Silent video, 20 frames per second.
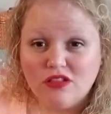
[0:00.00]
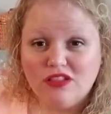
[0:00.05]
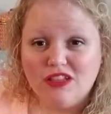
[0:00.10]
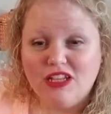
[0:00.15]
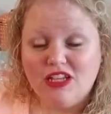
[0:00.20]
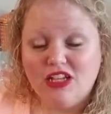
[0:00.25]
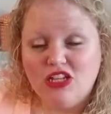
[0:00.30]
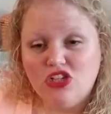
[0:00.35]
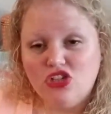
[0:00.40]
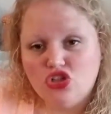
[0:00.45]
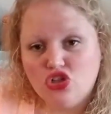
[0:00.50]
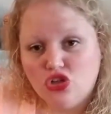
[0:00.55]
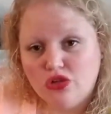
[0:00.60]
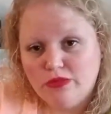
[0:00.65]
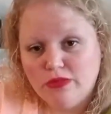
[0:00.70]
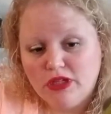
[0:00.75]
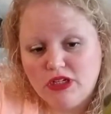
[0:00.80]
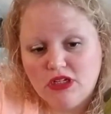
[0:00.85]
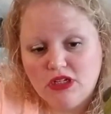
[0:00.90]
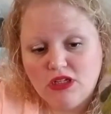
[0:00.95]
the
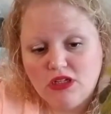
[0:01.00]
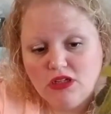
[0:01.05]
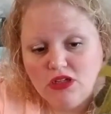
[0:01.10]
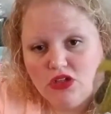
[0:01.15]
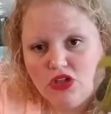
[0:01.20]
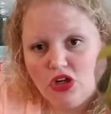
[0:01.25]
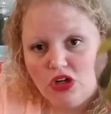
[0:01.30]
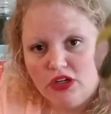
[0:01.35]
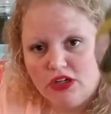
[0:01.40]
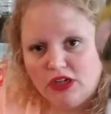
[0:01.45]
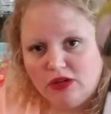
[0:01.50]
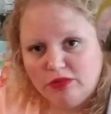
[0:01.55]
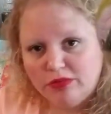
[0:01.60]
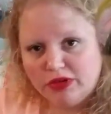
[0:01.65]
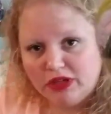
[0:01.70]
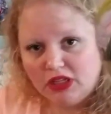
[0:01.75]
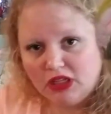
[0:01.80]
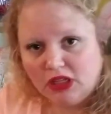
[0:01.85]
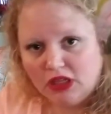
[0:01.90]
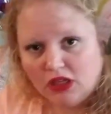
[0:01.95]
German yarn
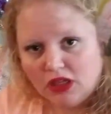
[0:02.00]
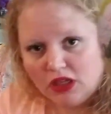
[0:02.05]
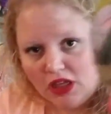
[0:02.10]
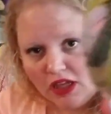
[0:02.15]
company.